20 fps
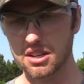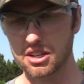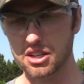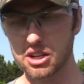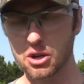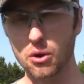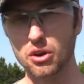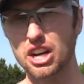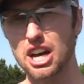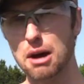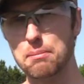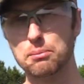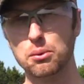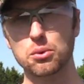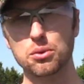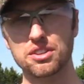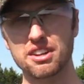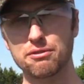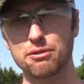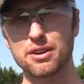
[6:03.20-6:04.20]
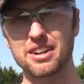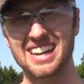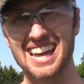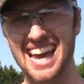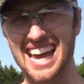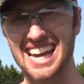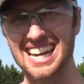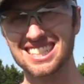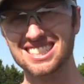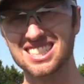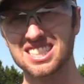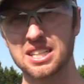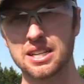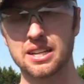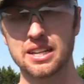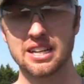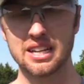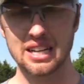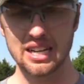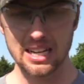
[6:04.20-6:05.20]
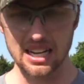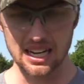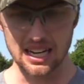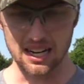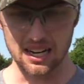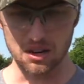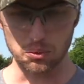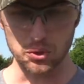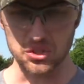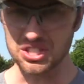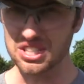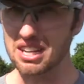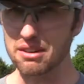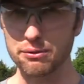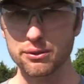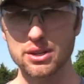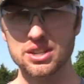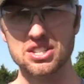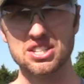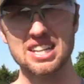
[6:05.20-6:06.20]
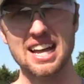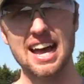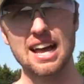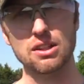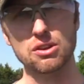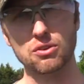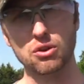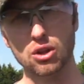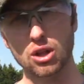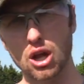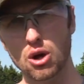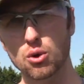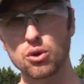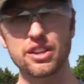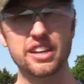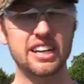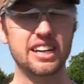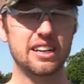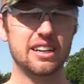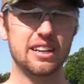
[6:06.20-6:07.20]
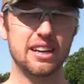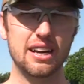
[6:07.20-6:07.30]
you know, a couple different days with different style of clothing.